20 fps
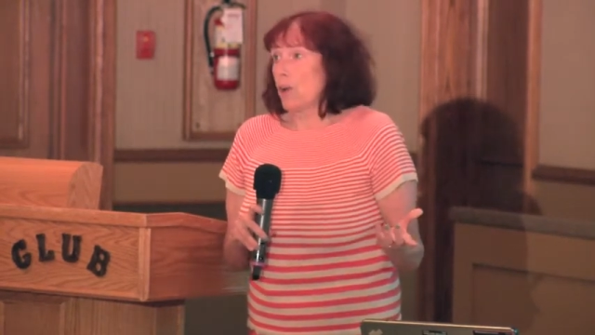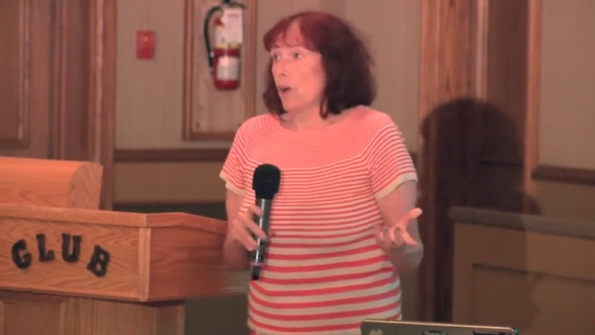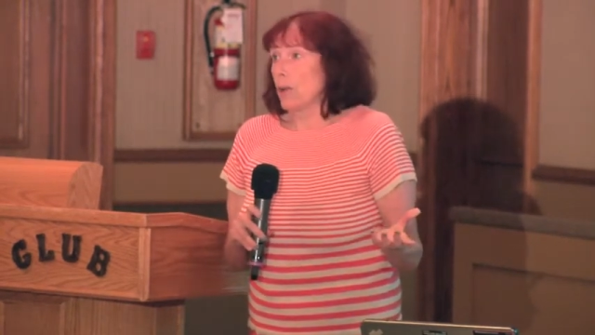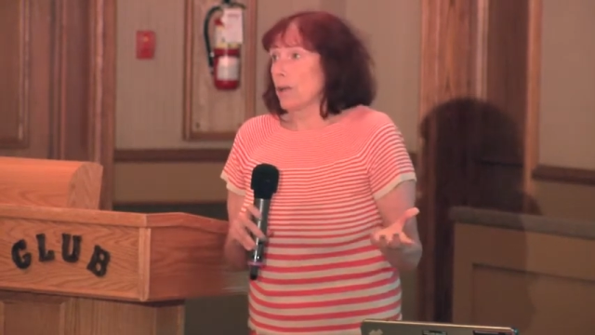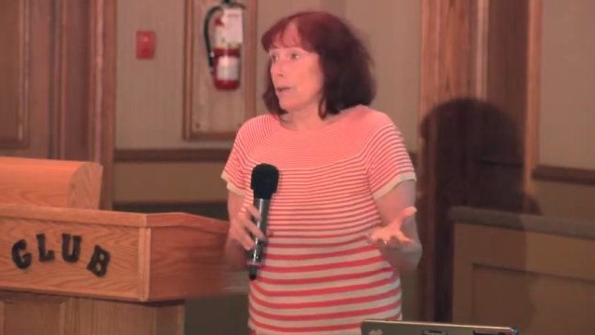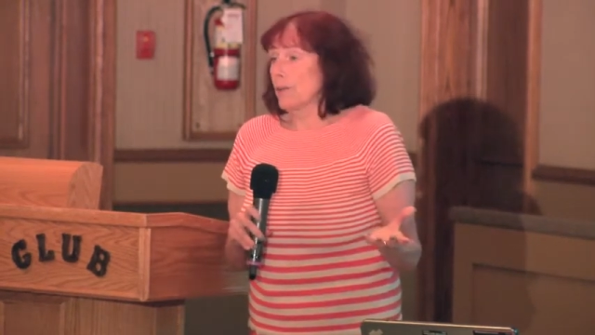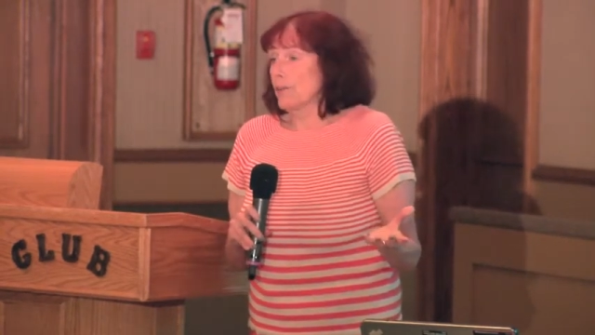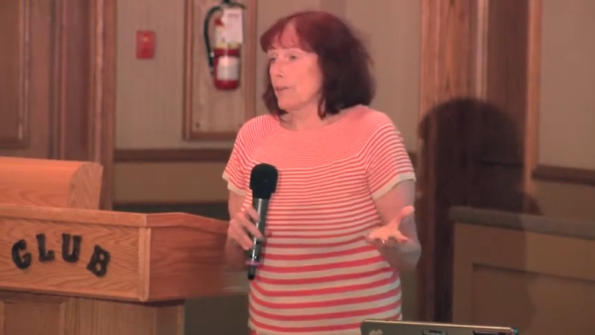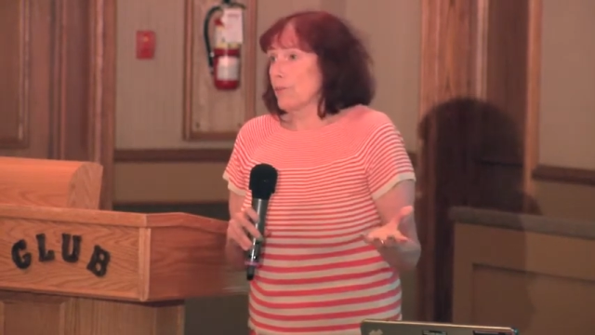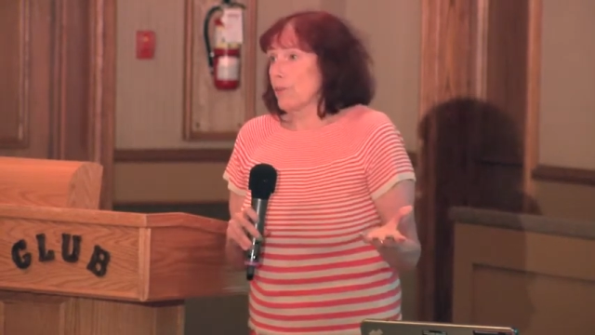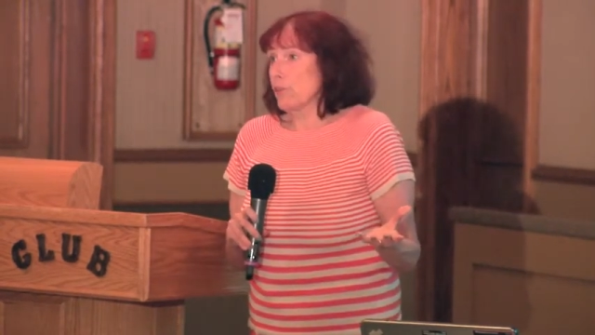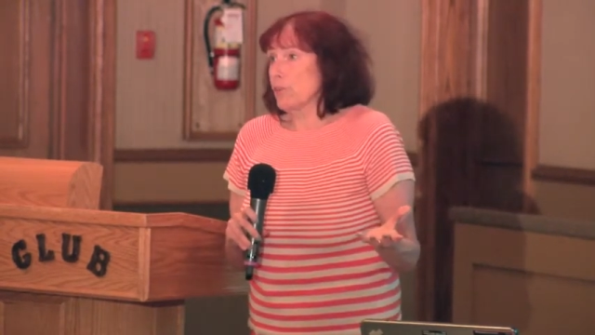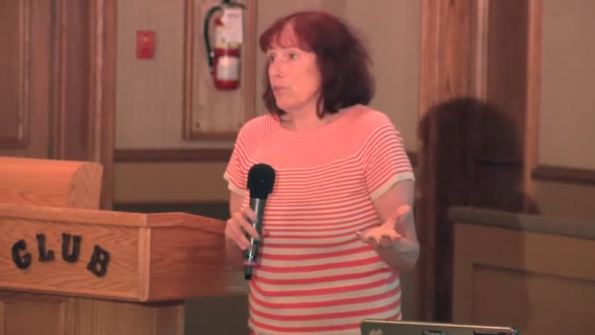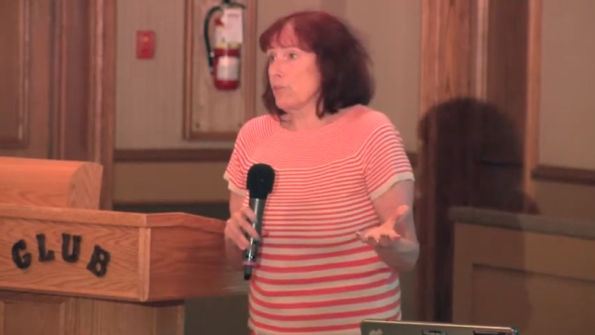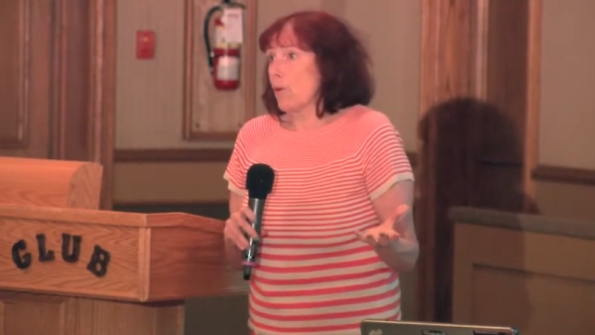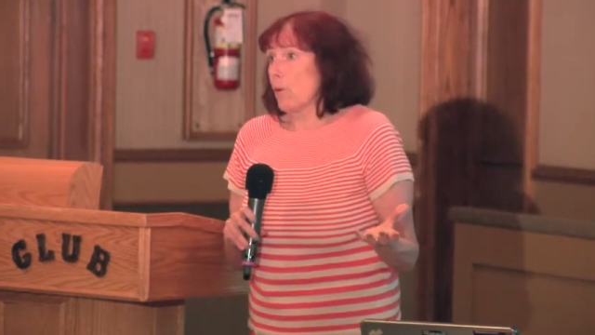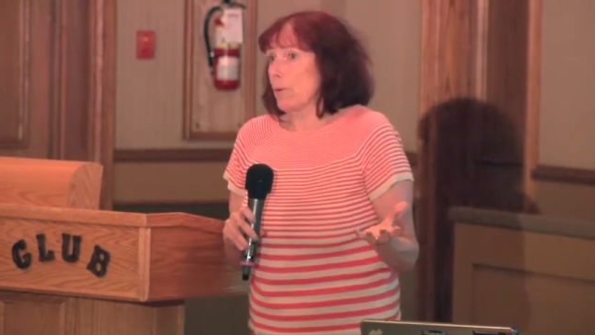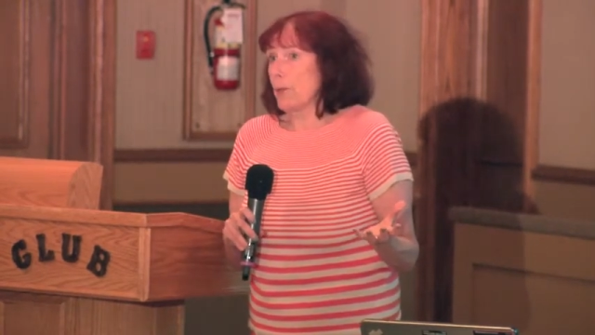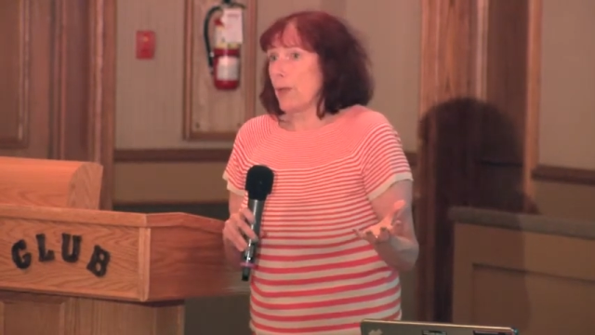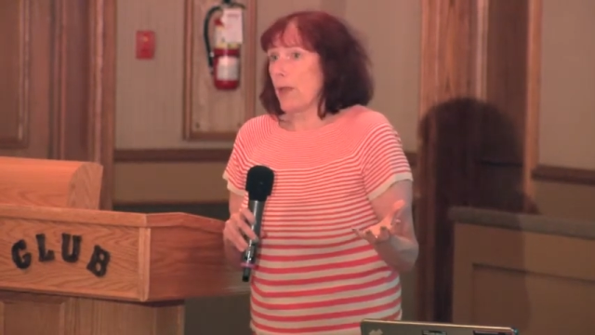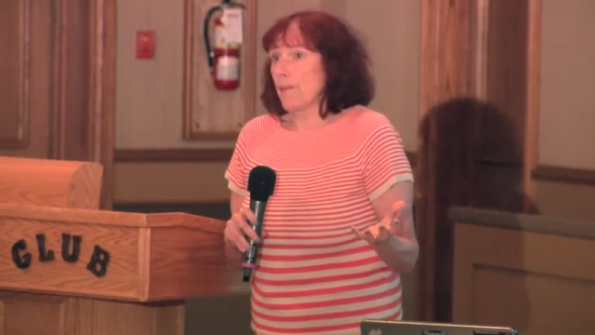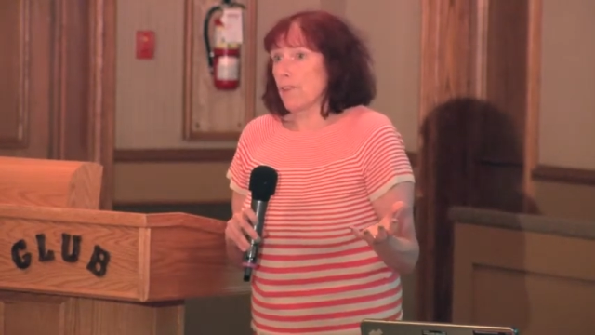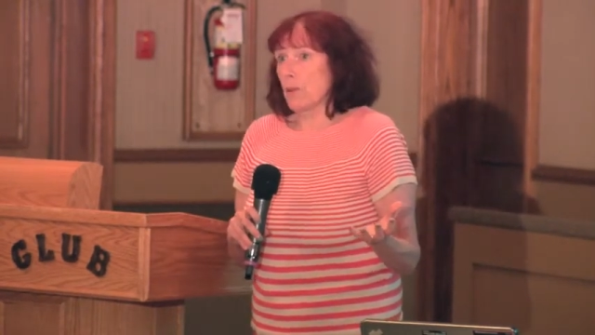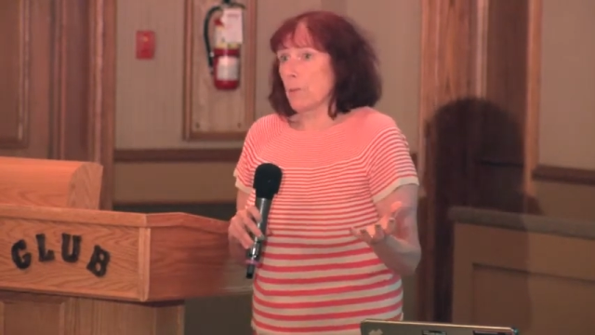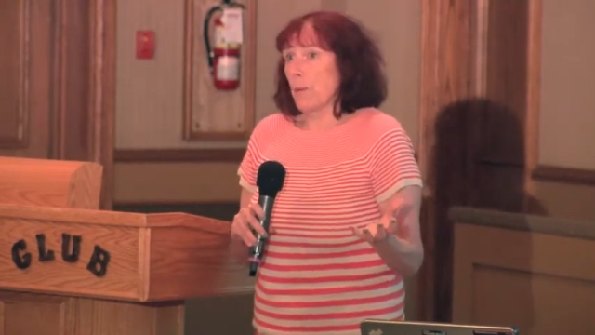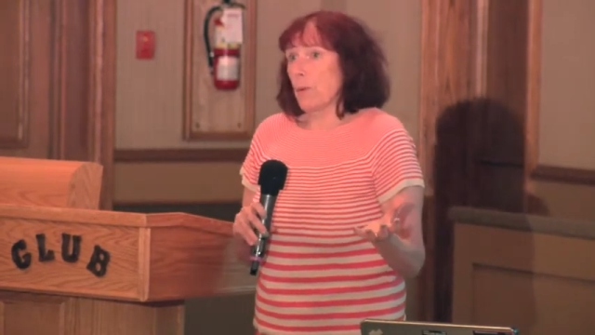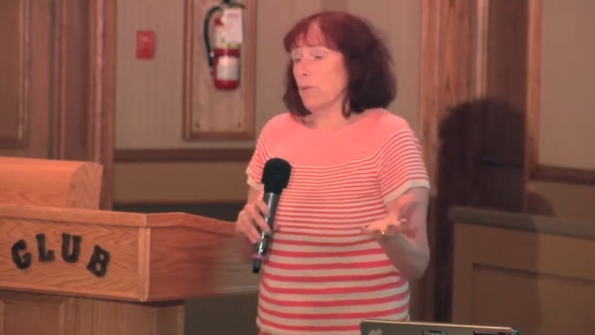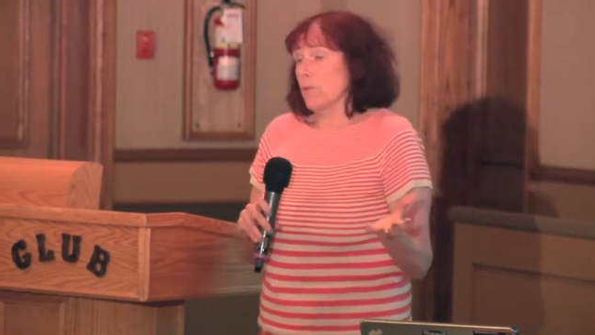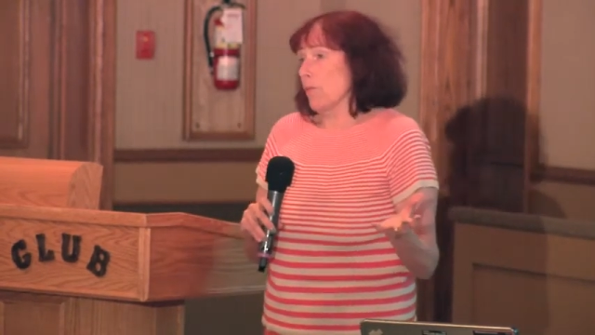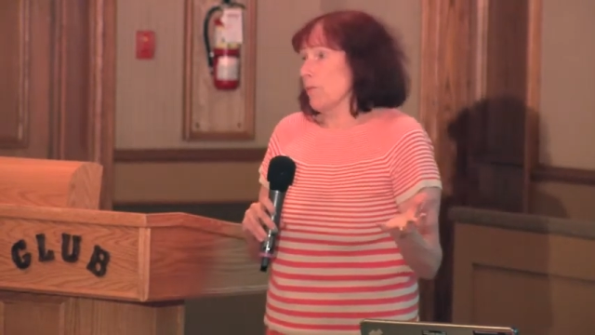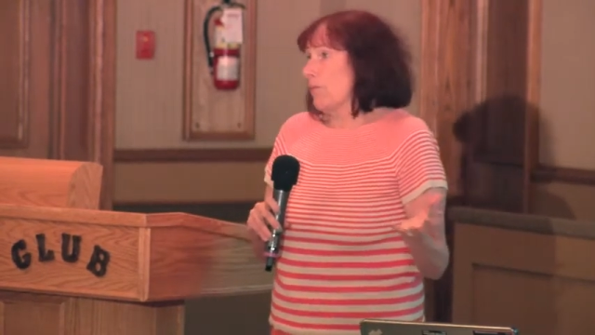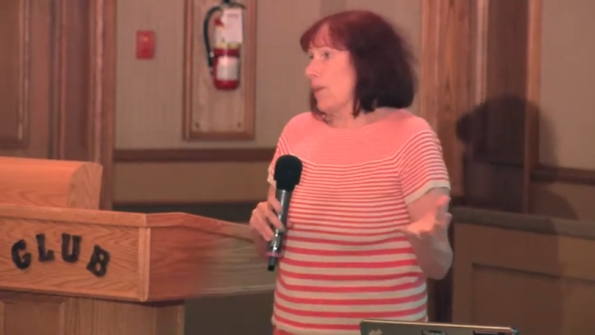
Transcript: on is, first of all, we ask about the